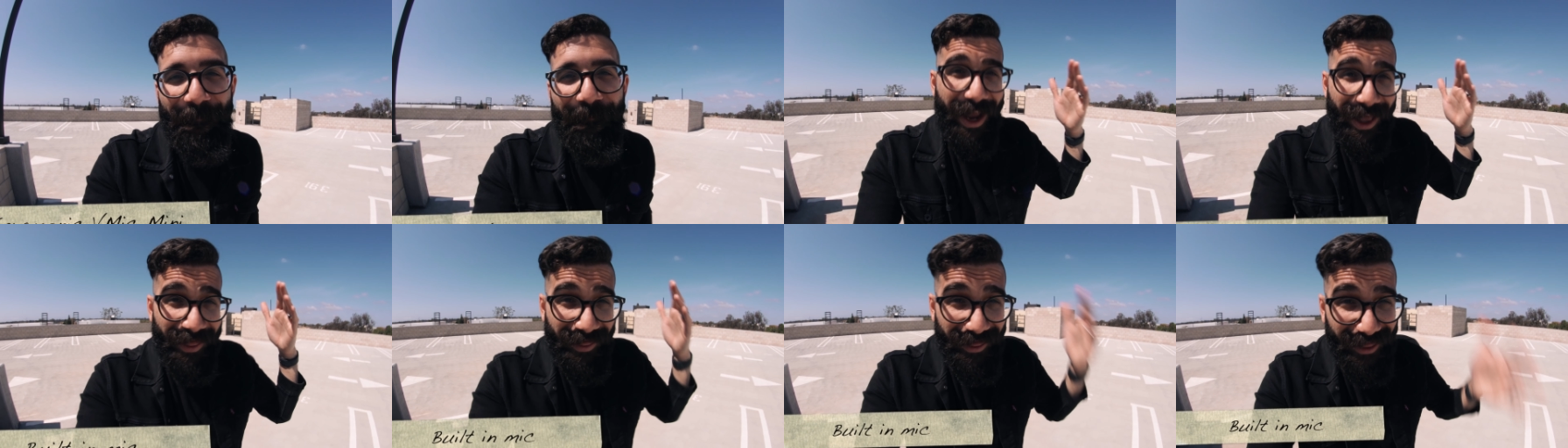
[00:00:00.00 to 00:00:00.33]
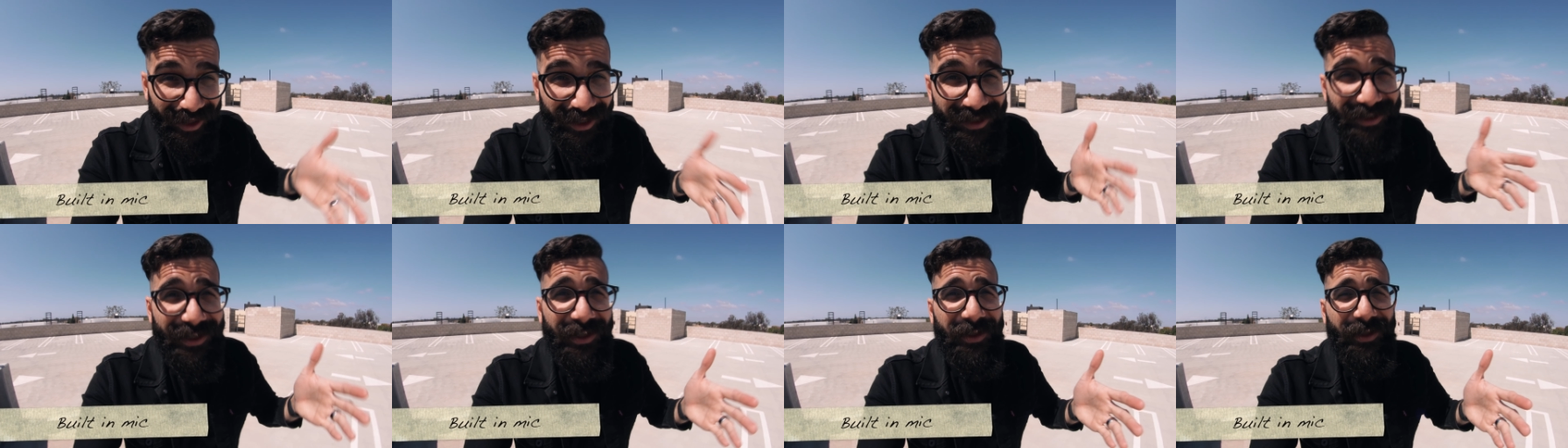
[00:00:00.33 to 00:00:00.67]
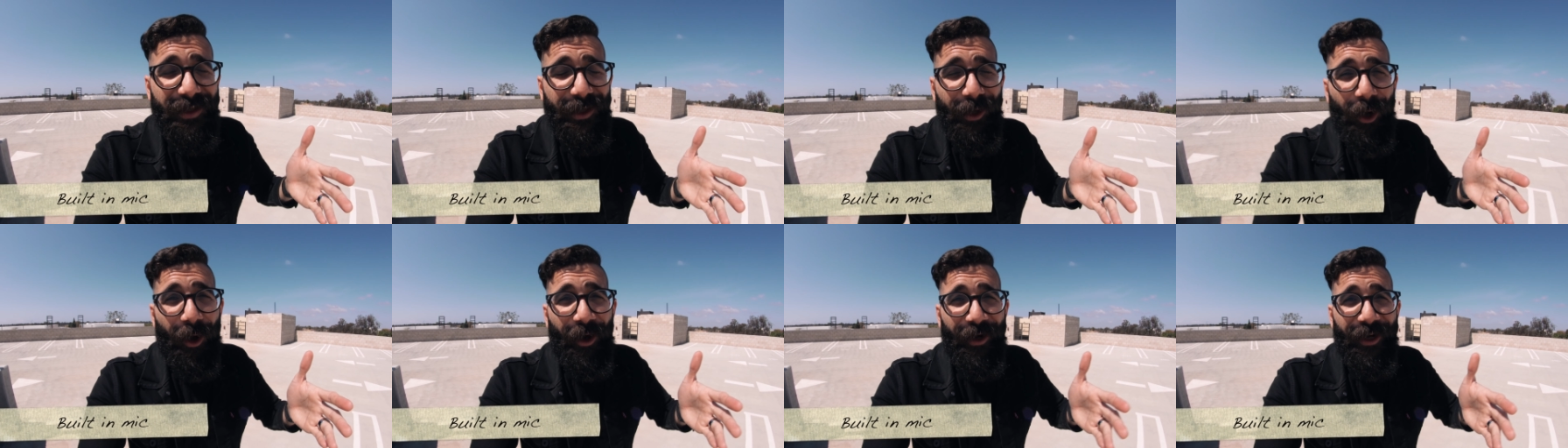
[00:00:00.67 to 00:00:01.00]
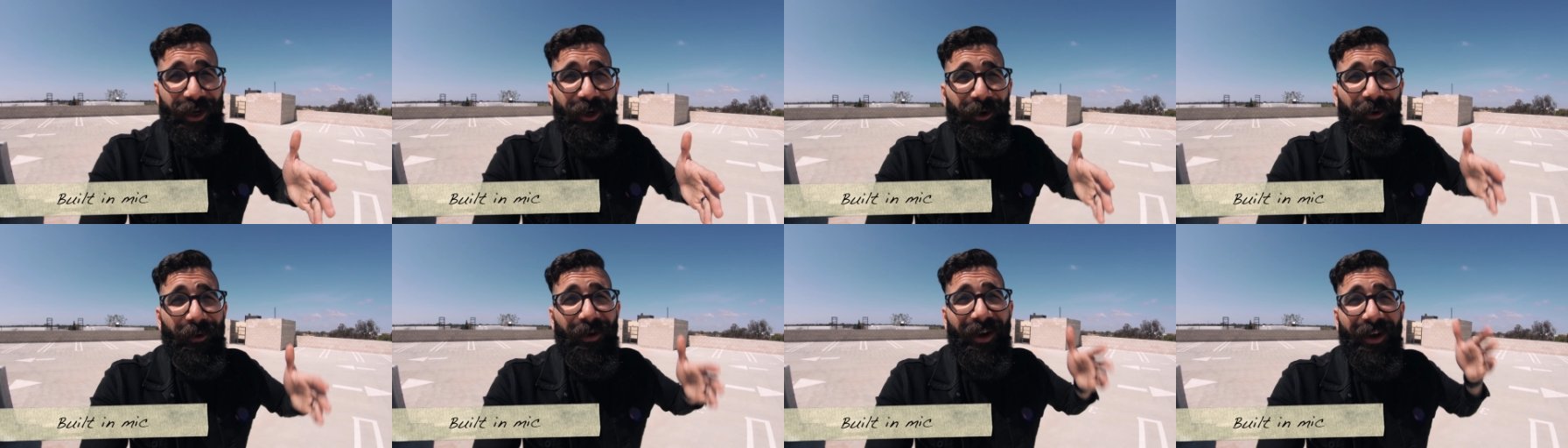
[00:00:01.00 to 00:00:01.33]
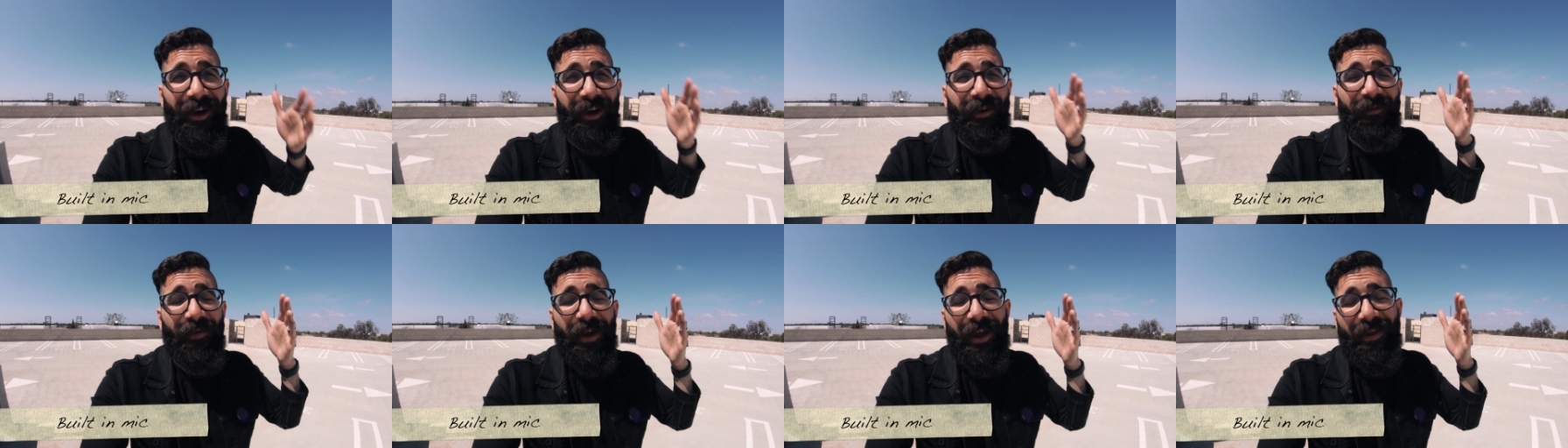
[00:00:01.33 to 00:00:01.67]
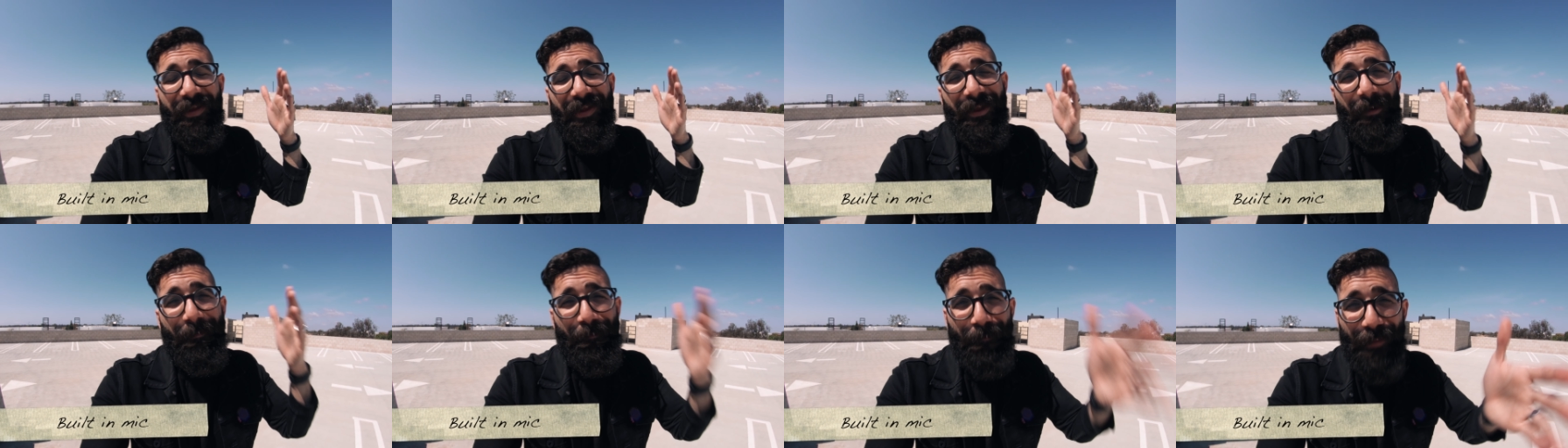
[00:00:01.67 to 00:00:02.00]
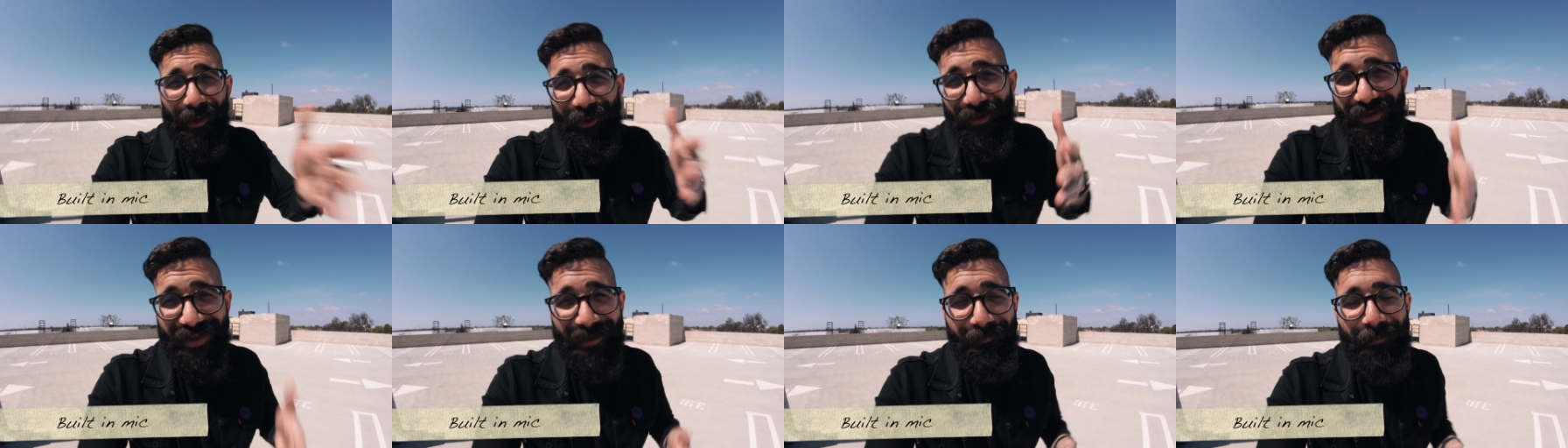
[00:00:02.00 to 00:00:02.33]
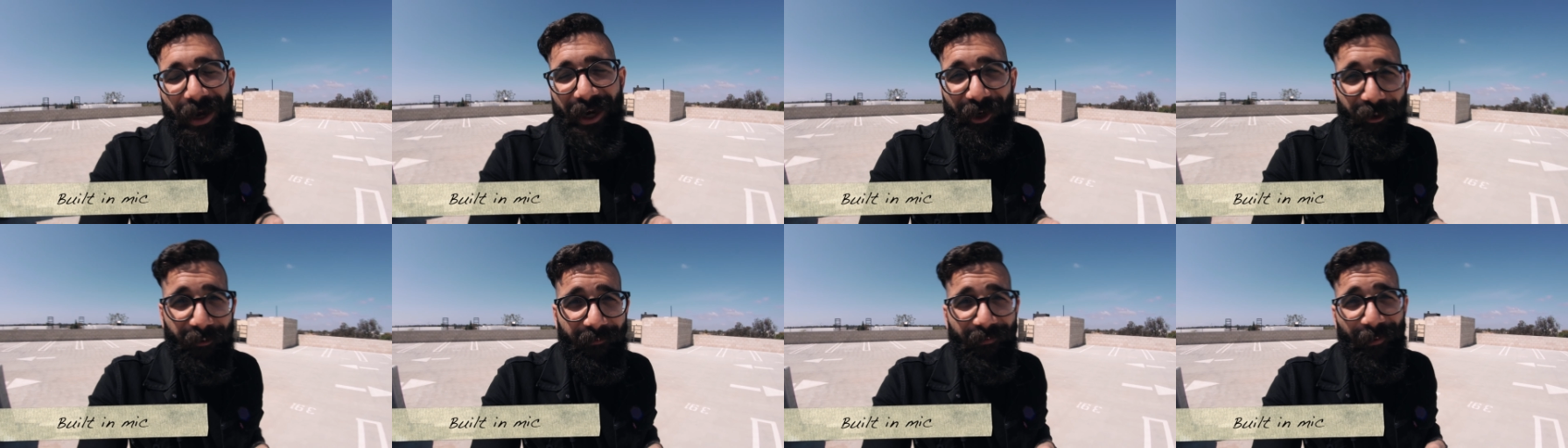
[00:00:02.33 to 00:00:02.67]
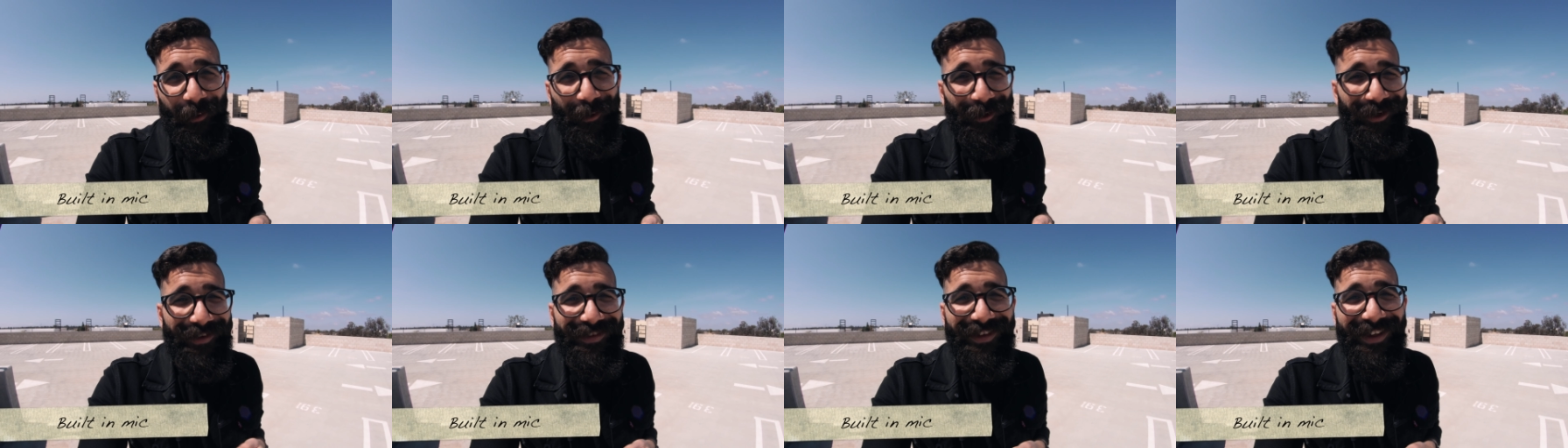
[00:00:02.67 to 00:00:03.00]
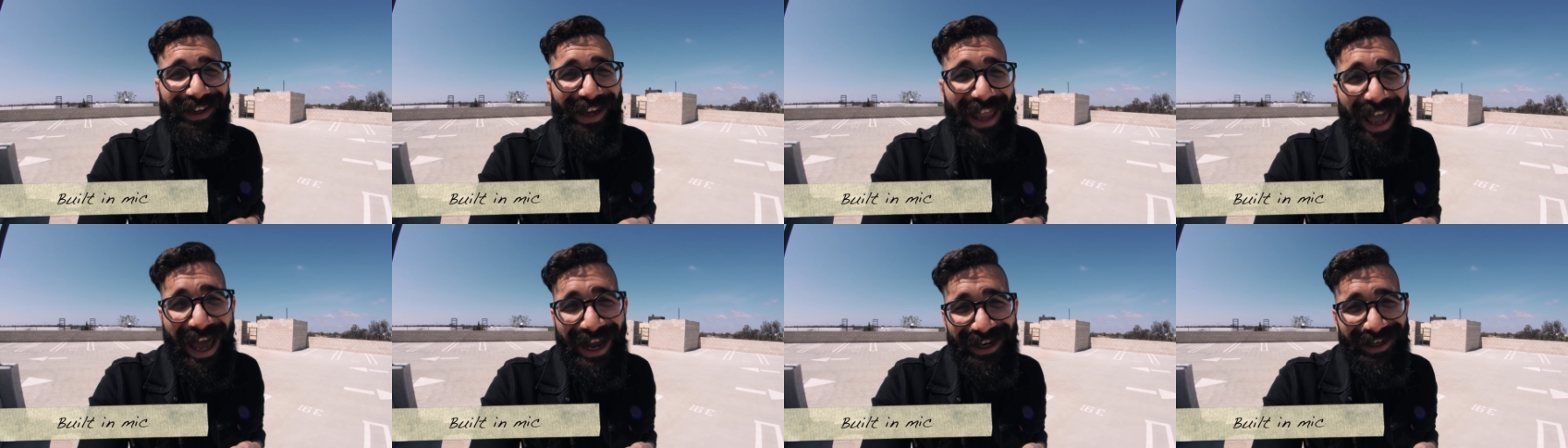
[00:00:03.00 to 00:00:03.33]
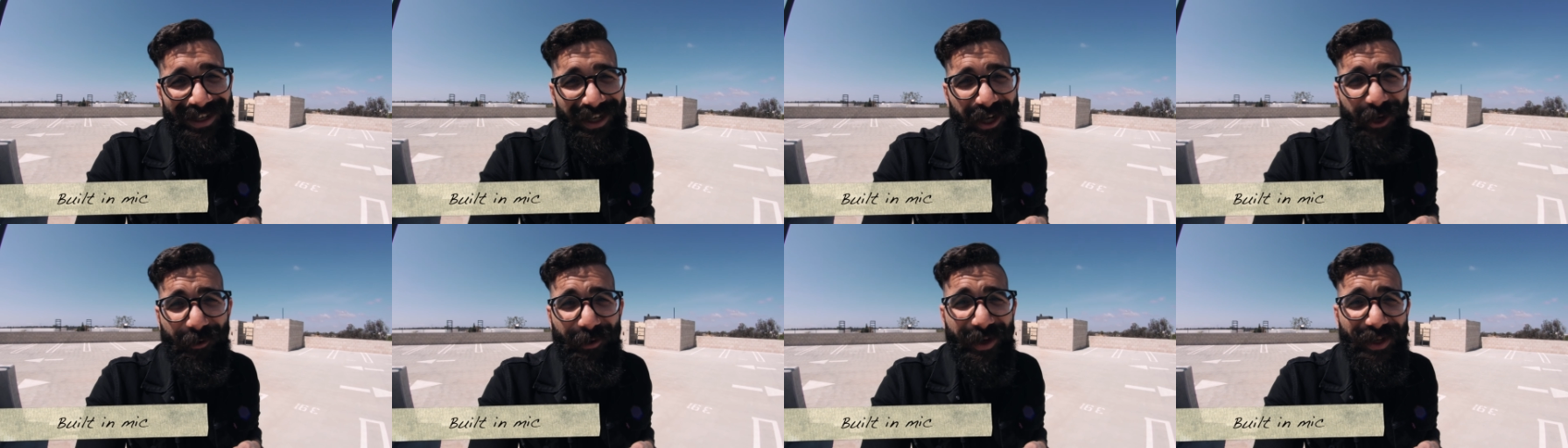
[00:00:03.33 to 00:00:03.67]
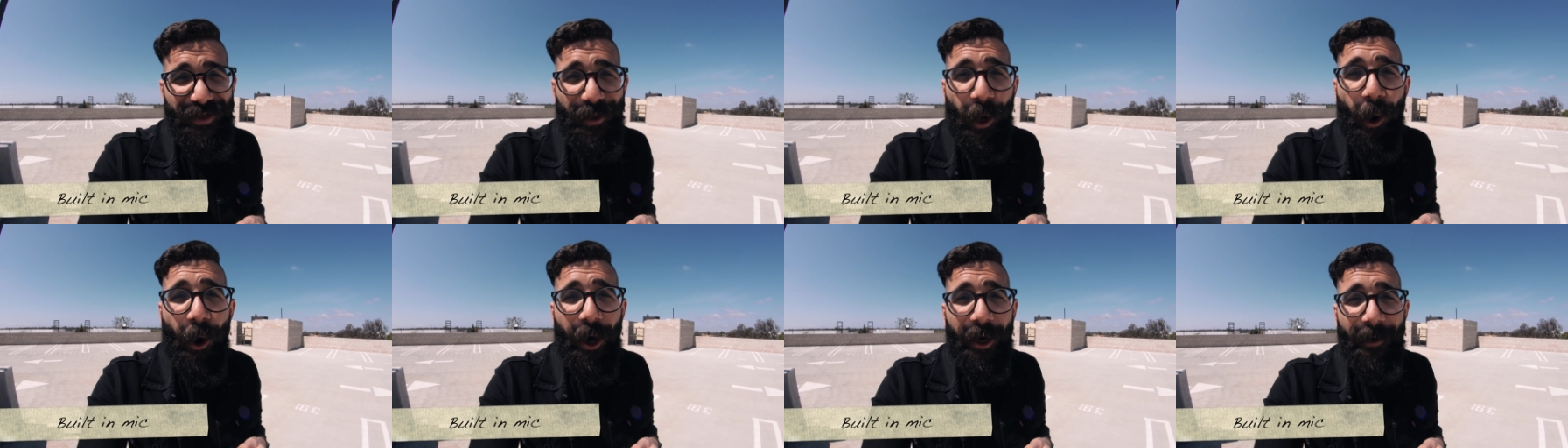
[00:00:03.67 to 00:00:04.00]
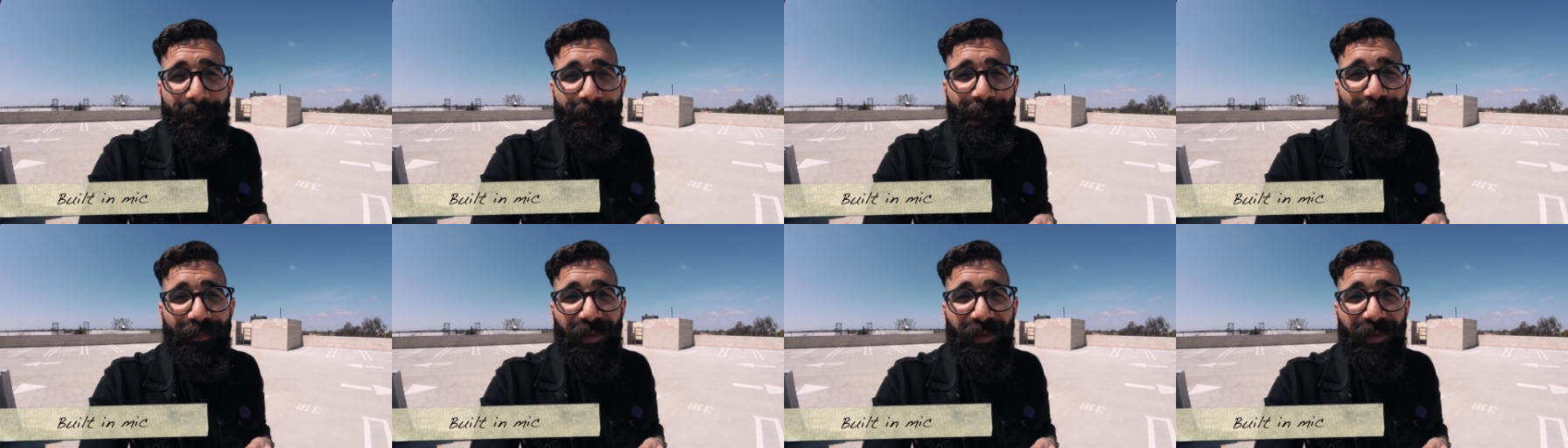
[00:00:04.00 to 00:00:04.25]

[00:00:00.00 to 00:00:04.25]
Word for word: And this is the audio of the built-in microphone on the Canon EOS R.